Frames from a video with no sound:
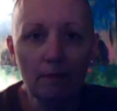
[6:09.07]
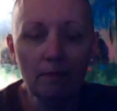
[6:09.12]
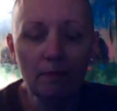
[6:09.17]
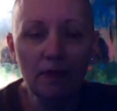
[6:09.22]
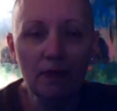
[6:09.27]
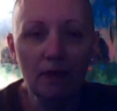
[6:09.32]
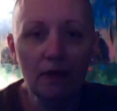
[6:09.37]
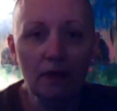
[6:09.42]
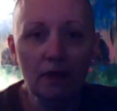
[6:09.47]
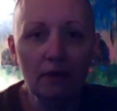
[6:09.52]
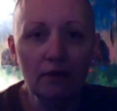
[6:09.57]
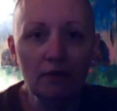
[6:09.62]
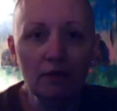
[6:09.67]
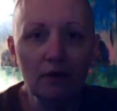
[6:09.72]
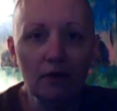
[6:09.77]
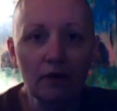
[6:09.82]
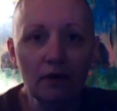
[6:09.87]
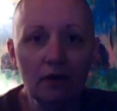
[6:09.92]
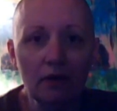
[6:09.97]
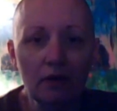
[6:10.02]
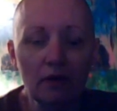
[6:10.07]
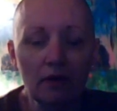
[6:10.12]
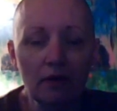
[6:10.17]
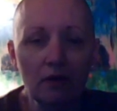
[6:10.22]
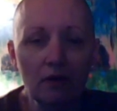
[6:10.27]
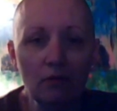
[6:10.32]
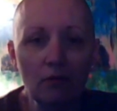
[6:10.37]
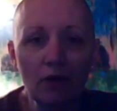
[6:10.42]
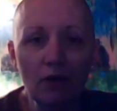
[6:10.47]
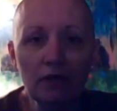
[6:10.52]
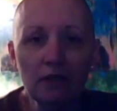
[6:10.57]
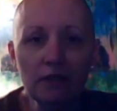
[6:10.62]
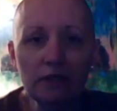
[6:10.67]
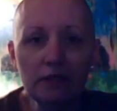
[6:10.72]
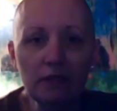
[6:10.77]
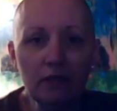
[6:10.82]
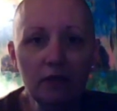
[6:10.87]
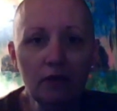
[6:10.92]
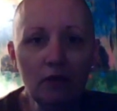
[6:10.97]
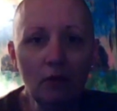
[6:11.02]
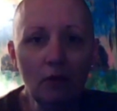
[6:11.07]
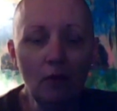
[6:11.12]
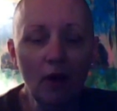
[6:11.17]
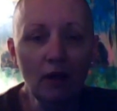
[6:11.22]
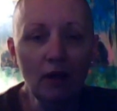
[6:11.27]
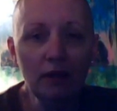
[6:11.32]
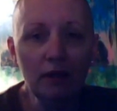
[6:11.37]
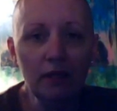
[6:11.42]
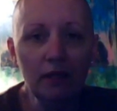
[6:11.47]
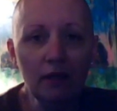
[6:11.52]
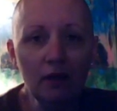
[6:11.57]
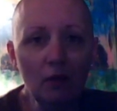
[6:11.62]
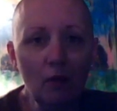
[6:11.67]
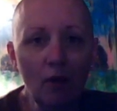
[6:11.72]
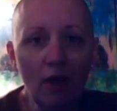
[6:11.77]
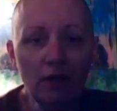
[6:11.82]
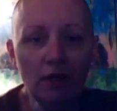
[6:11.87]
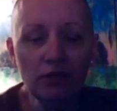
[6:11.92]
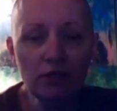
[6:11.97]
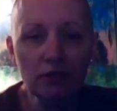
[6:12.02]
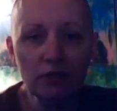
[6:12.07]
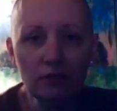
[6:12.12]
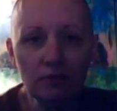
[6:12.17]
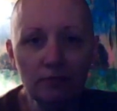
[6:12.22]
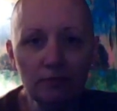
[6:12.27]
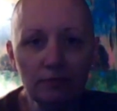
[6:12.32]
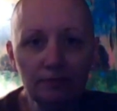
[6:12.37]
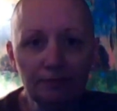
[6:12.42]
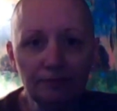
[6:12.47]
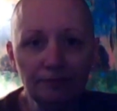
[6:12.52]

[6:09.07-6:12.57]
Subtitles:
the oneness and equality equation.